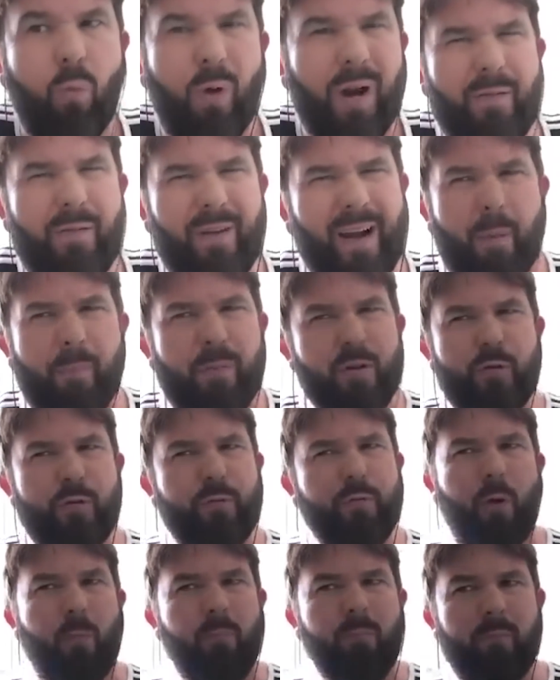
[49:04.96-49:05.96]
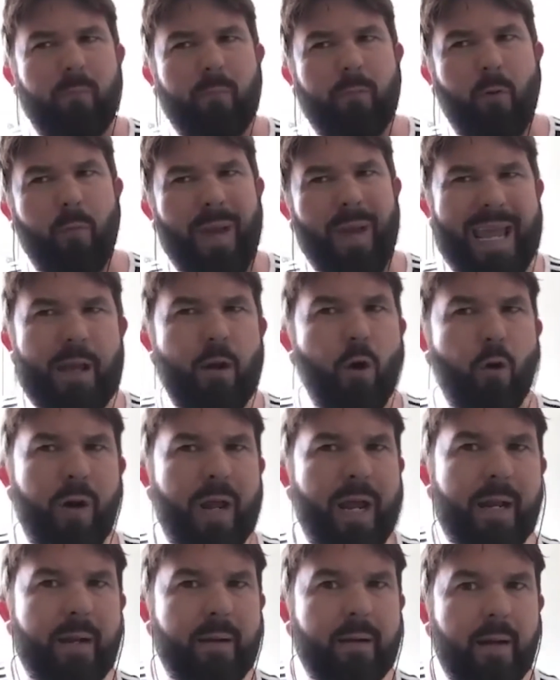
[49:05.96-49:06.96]
whatever happens from here
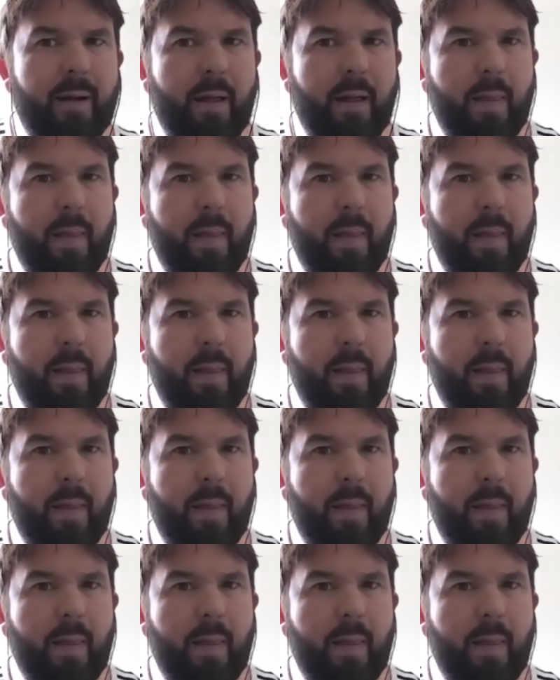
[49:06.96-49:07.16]
on in,